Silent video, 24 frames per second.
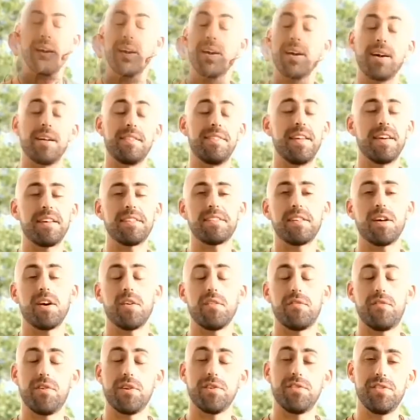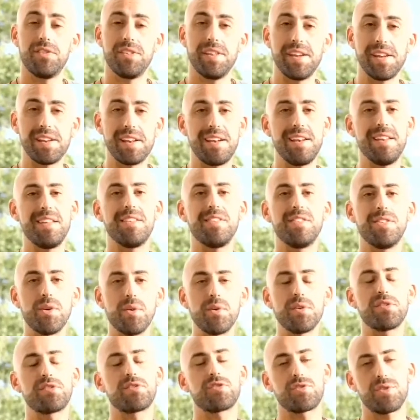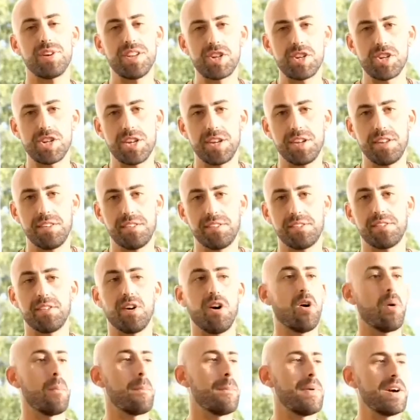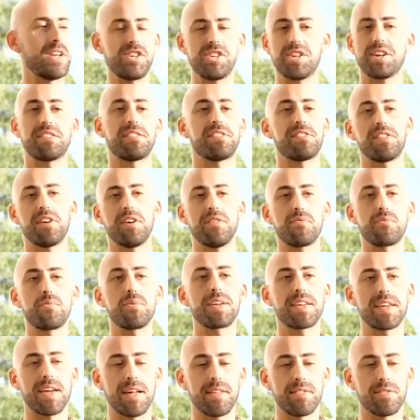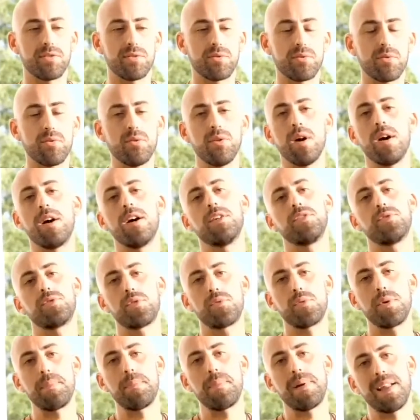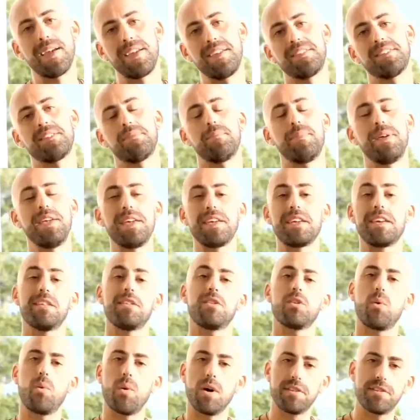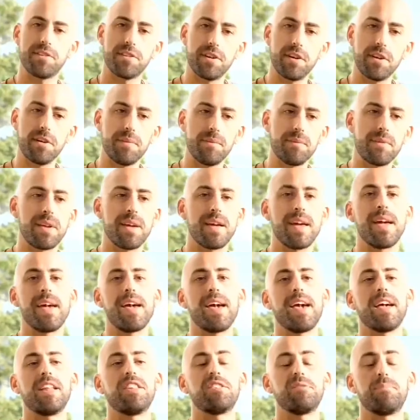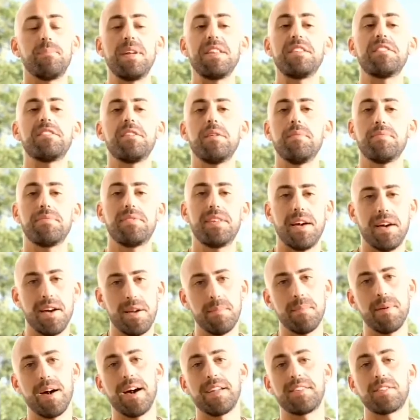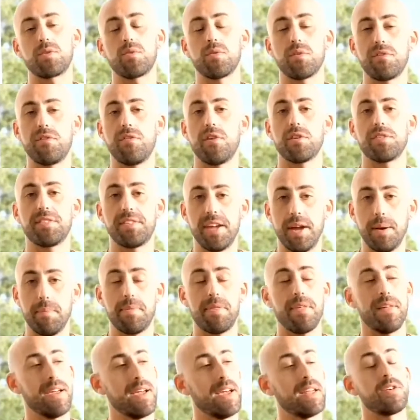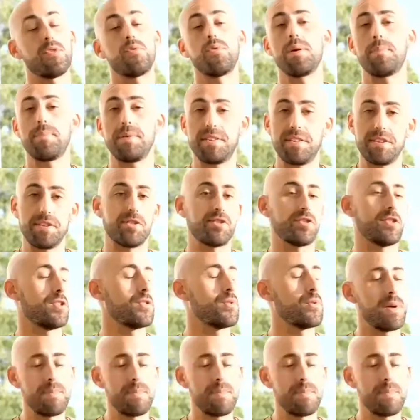There's unfortunately no stretches or magic stuff we can do to replace being in the water and spend some time at comfort depth and repetition.